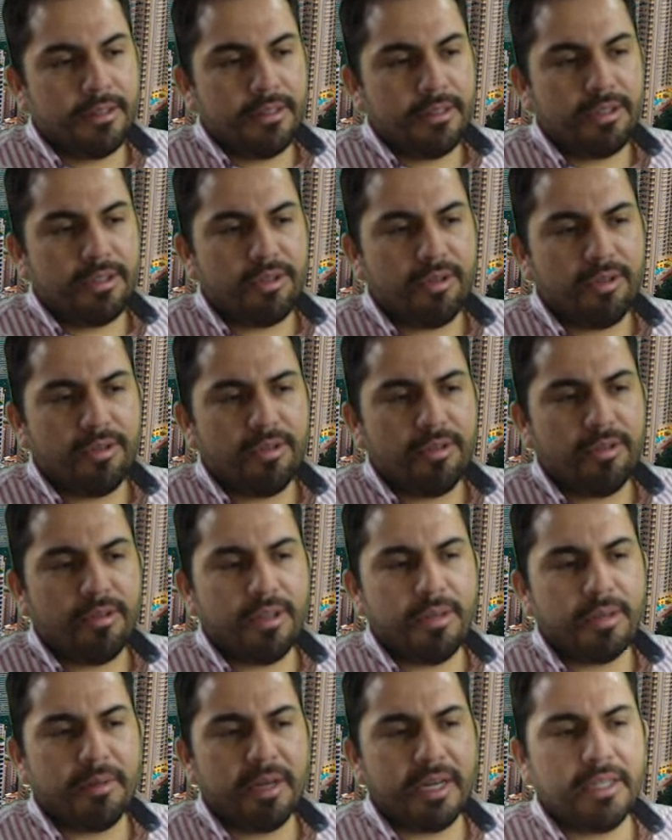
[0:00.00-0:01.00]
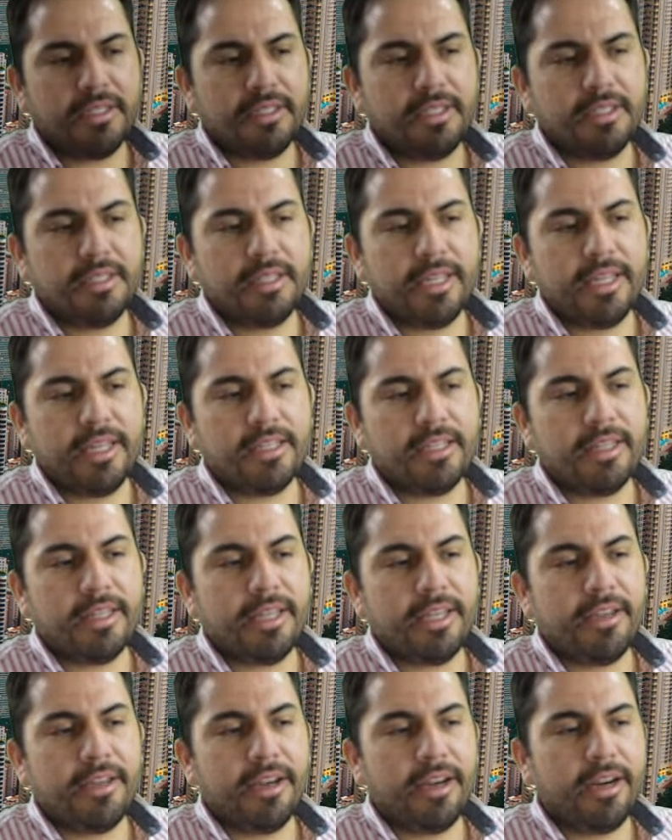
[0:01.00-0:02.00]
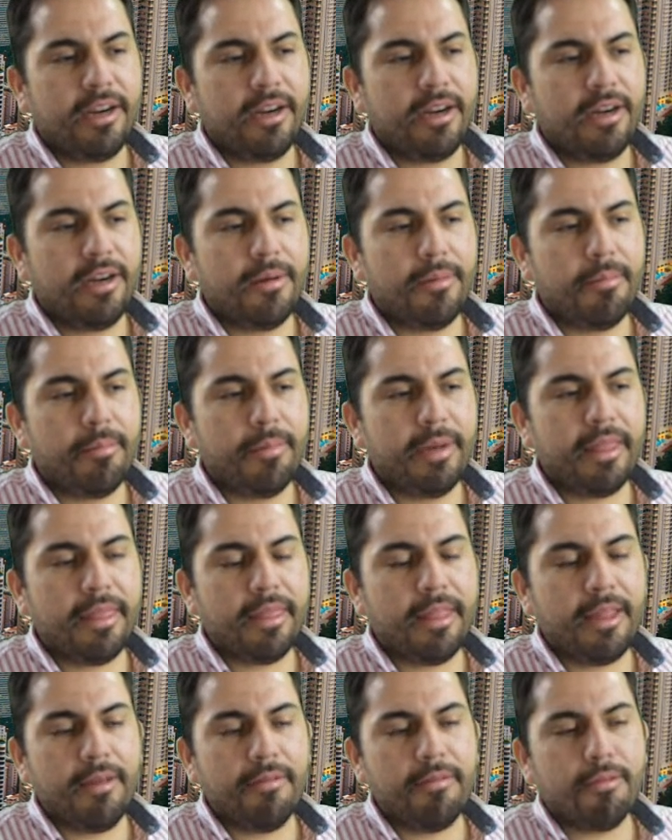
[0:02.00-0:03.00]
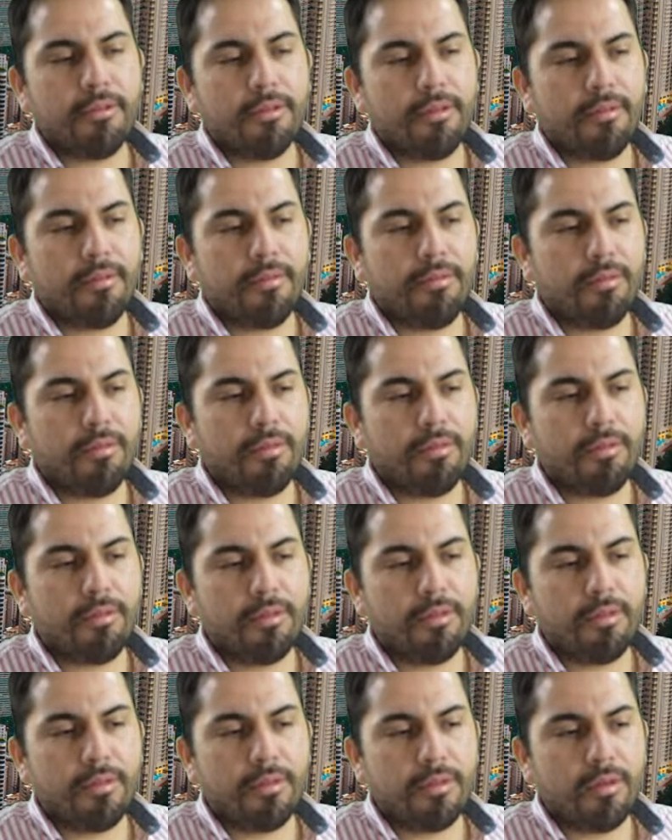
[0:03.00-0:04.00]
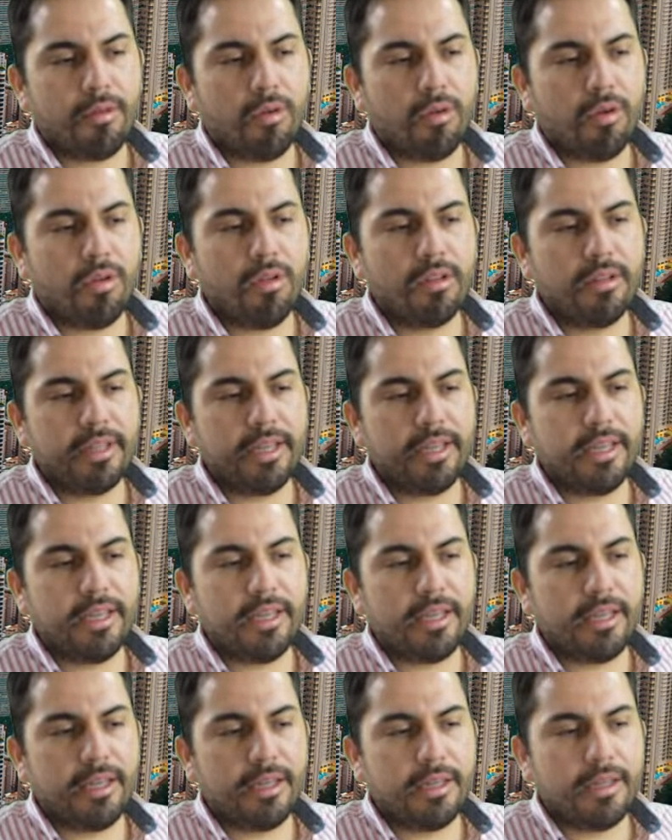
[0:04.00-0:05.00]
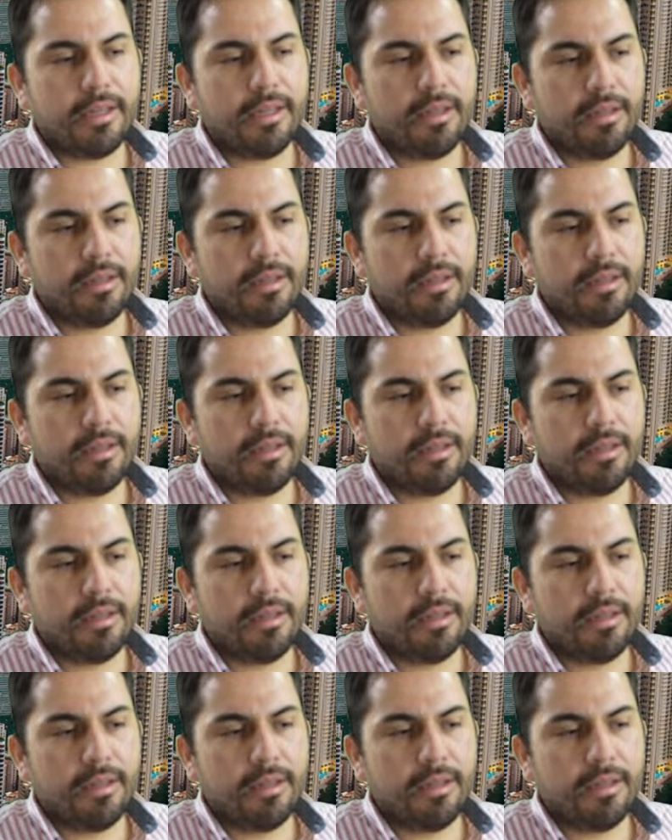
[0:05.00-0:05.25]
So imagine they are betting for all their